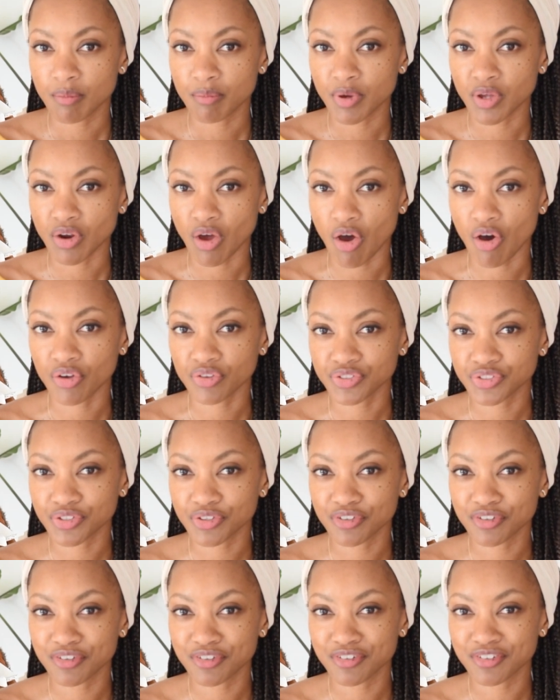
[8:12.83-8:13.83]
but
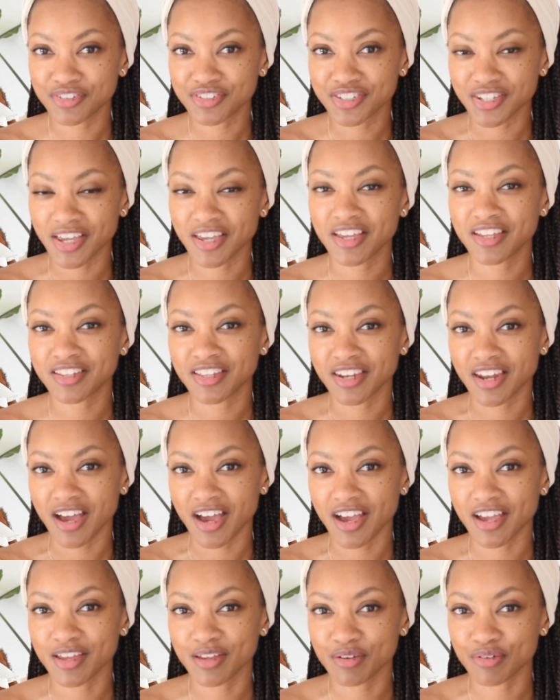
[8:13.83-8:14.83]
also saying that
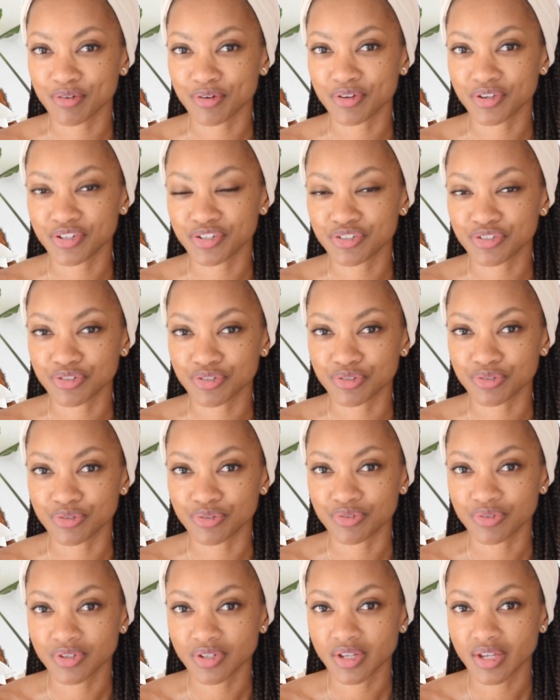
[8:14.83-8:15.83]
I'm going
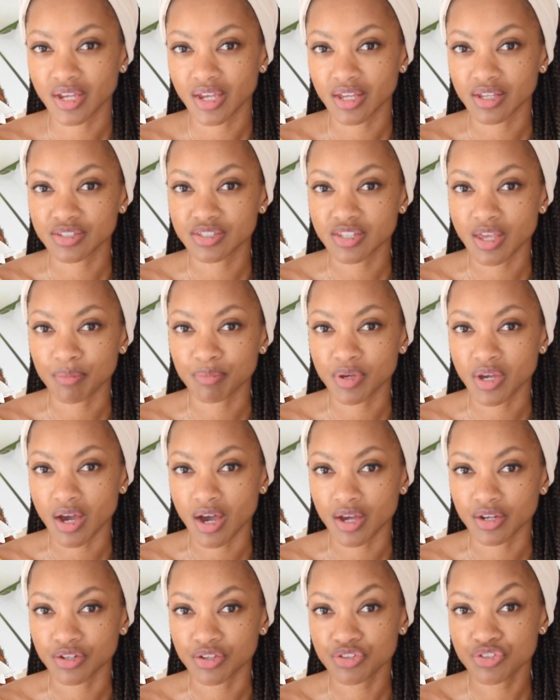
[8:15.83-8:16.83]
to accept
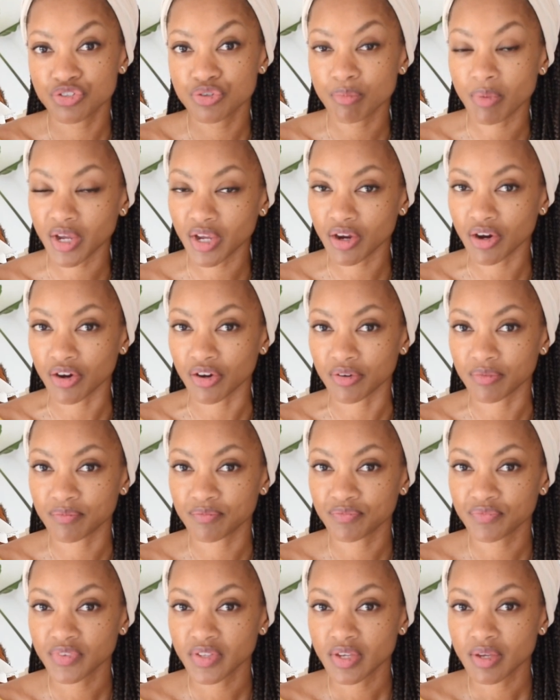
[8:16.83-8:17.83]
God into my heart.
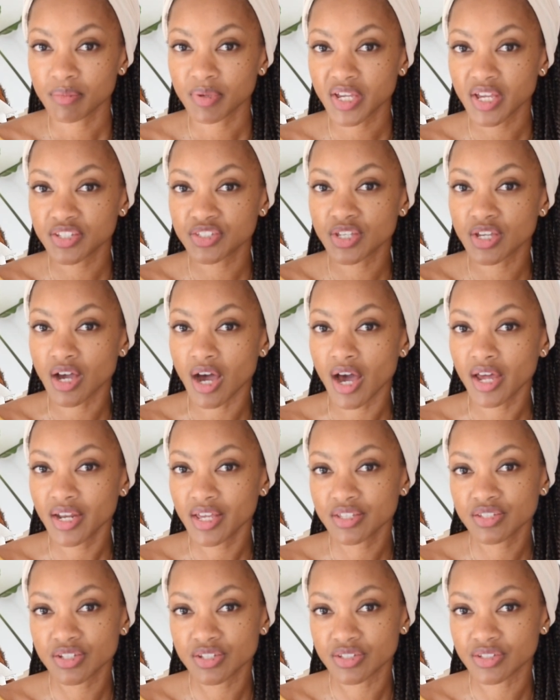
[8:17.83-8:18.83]
Because God
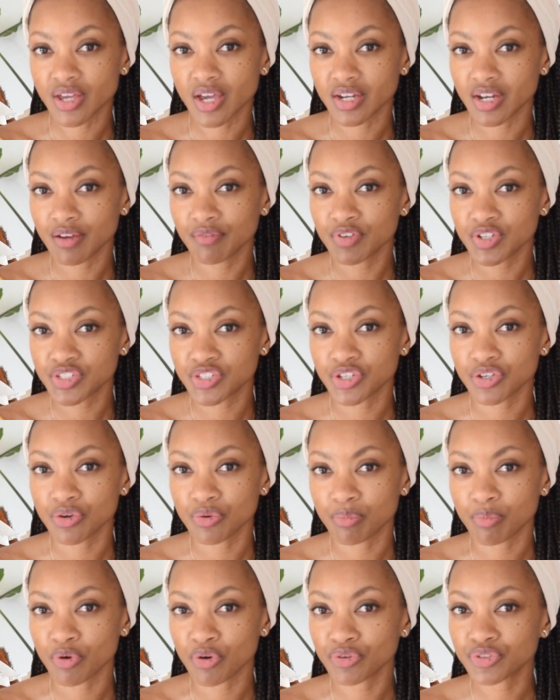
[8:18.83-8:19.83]
has designed every
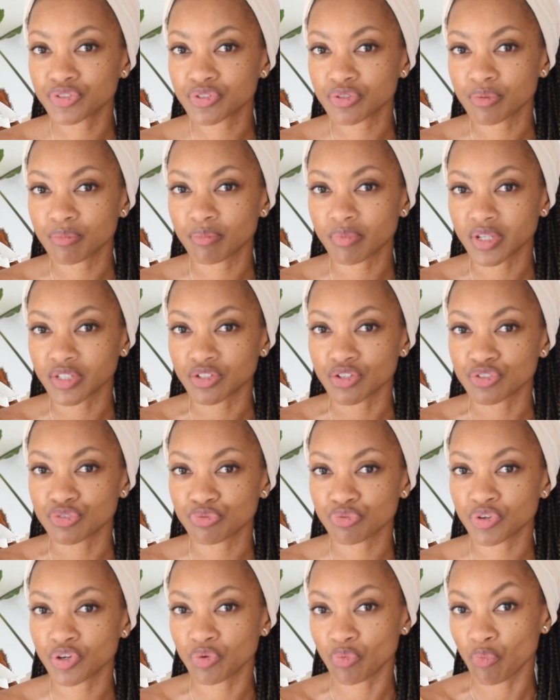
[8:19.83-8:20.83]
single person, but there's
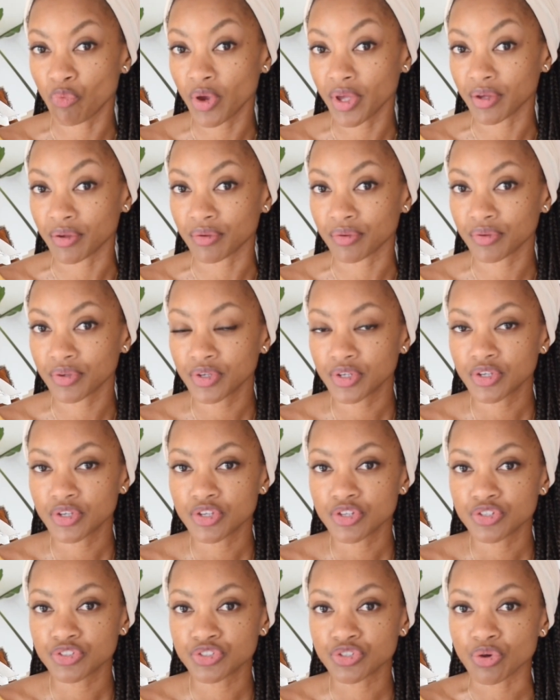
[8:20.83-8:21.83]
free will.
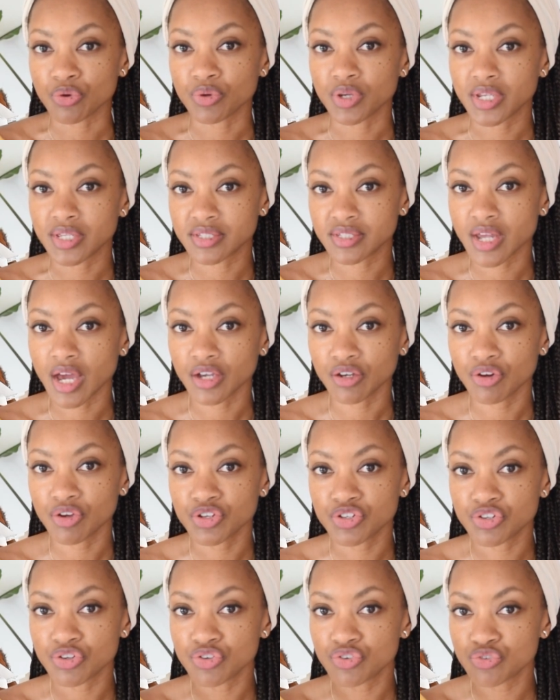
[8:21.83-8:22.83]
So he's not
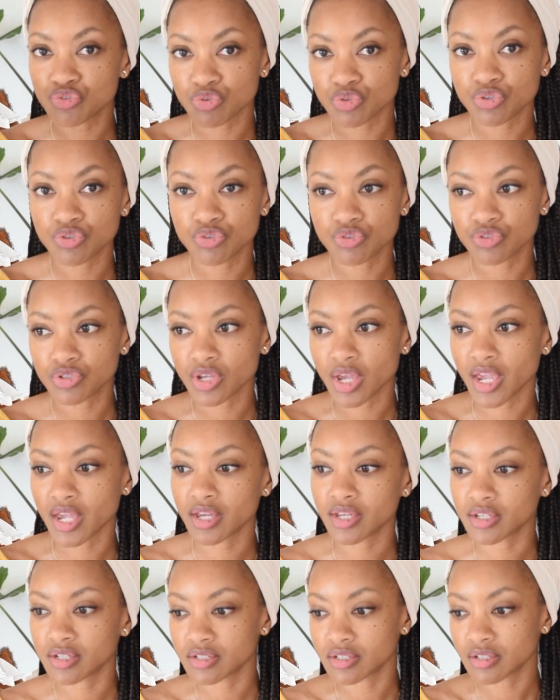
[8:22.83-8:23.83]
going to intrude
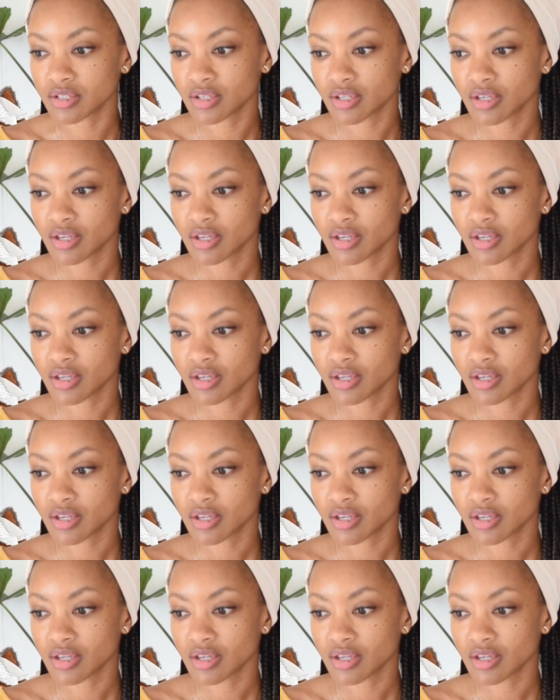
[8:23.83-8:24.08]
and